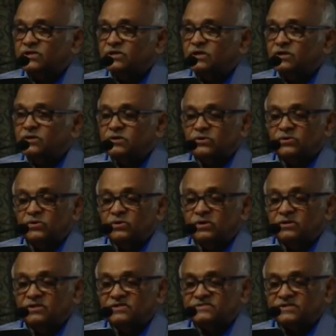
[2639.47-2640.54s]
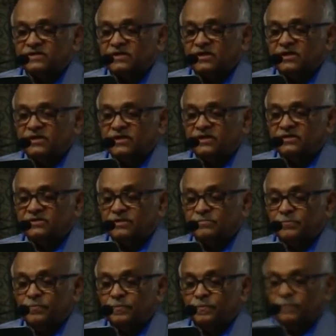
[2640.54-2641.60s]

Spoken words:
that control the circadian rhythm.